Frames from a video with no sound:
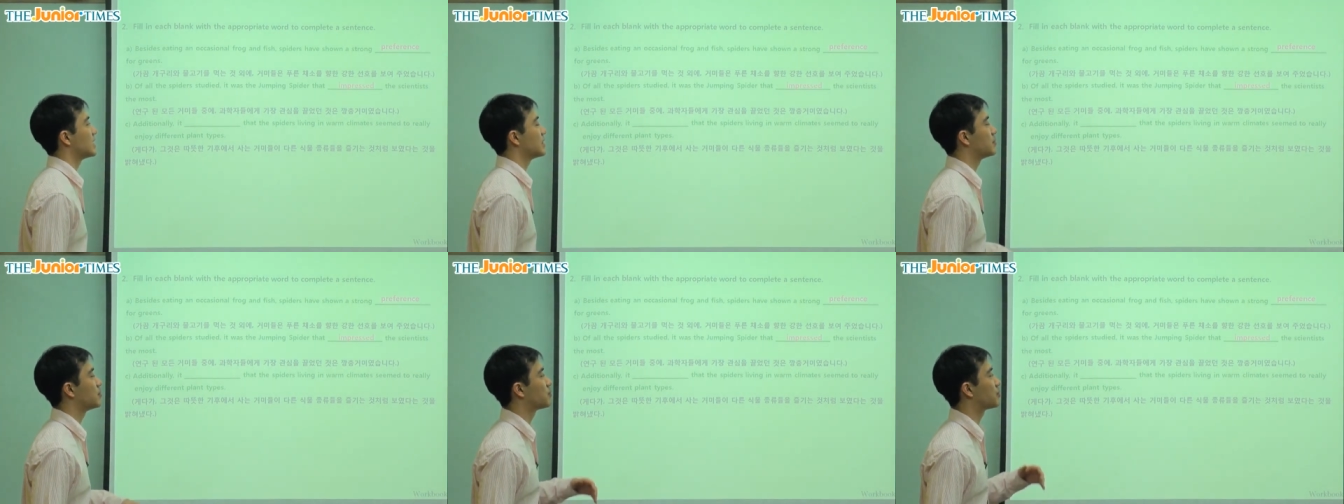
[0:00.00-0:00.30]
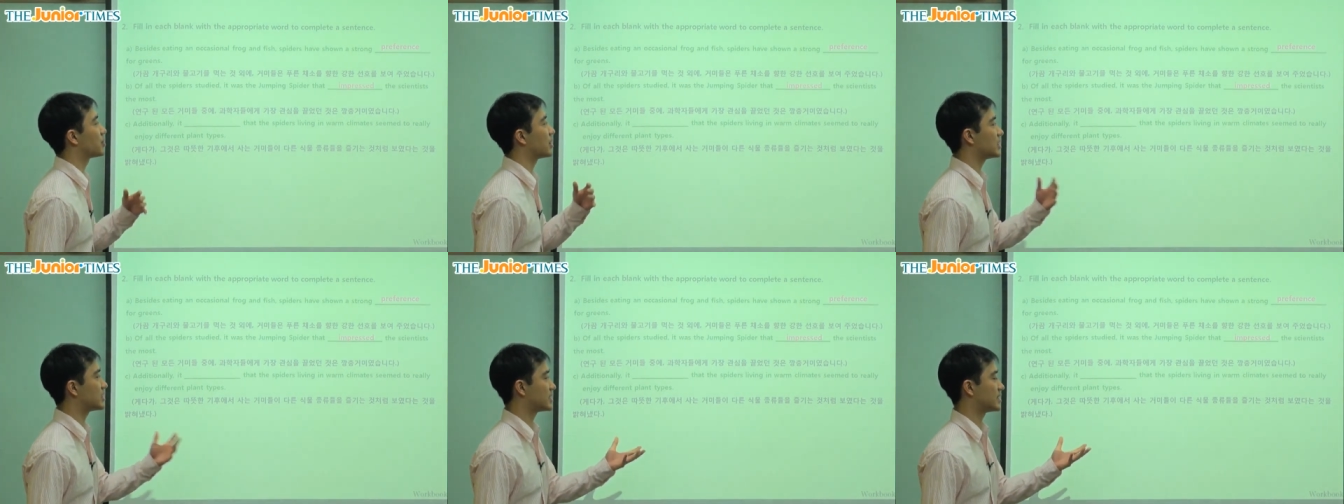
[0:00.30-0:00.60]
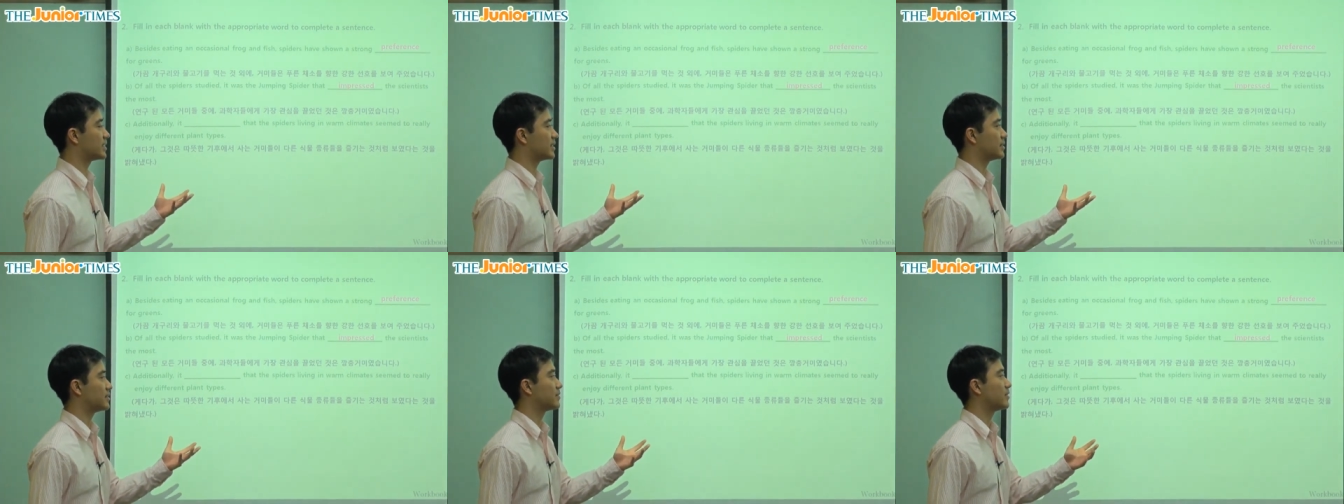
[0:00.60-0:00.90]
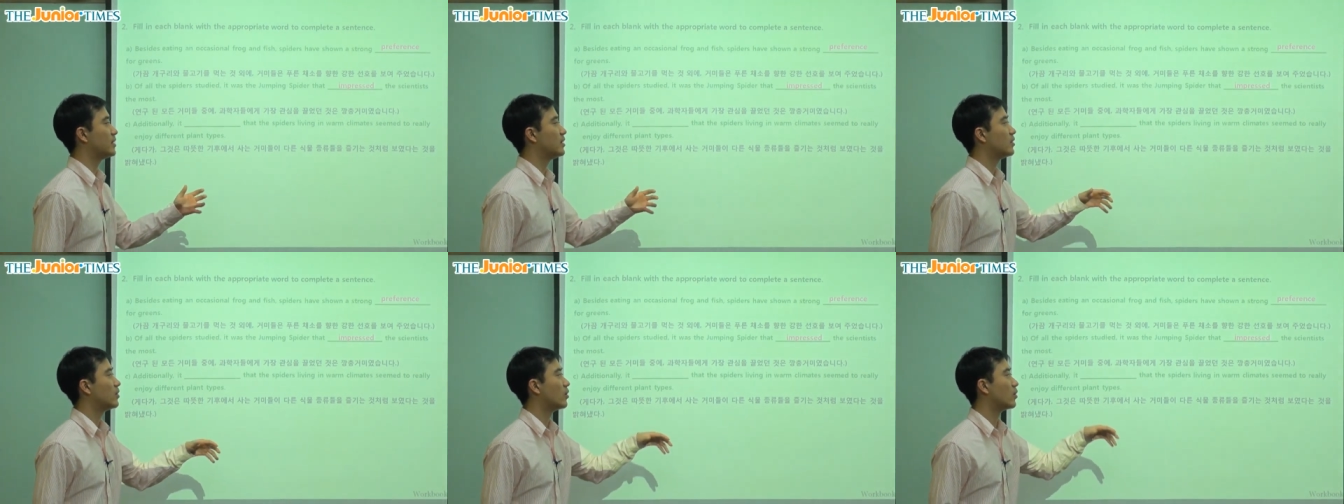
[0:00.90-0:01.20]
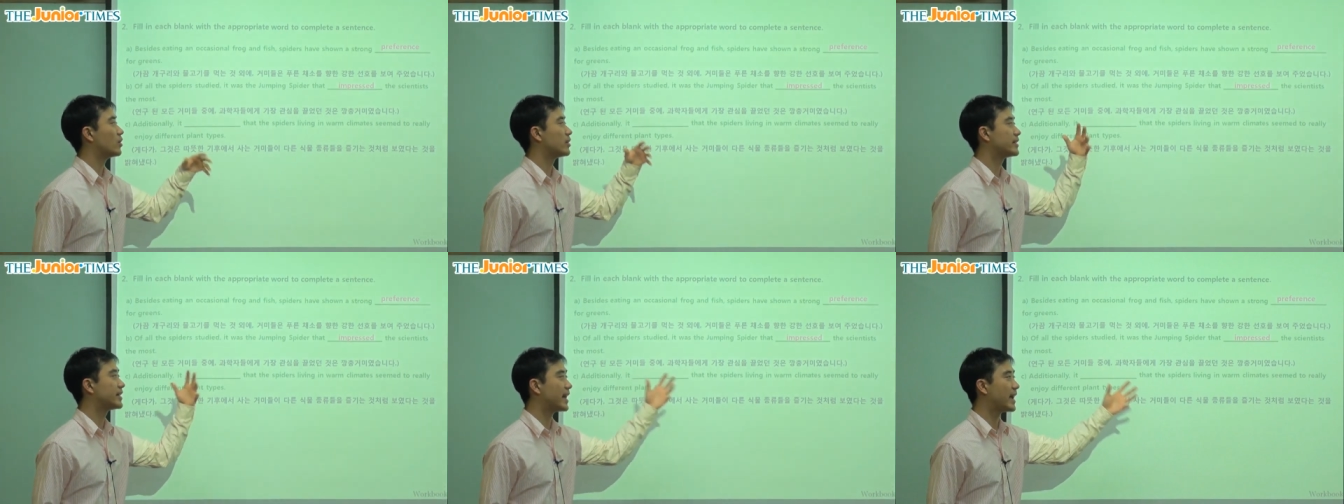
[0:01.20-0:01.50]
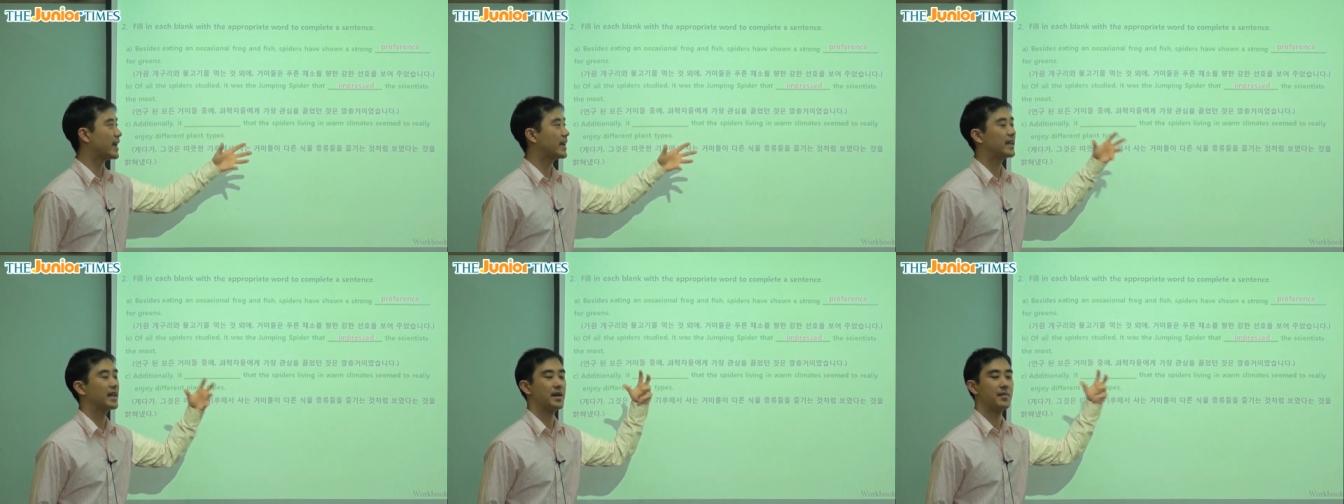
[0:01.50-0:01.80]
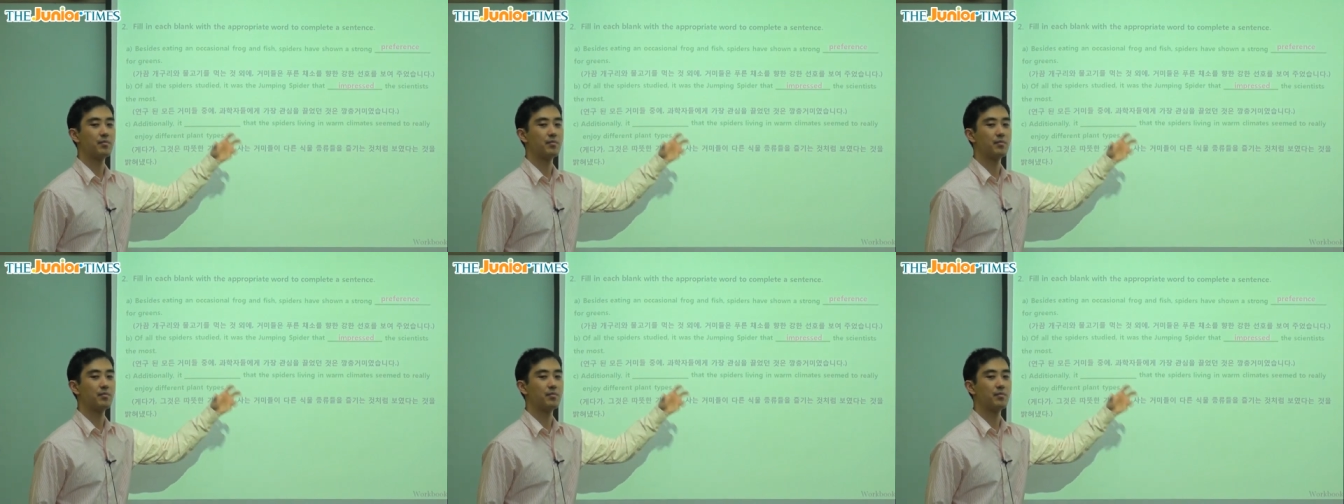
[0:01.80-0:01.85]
impressive, or they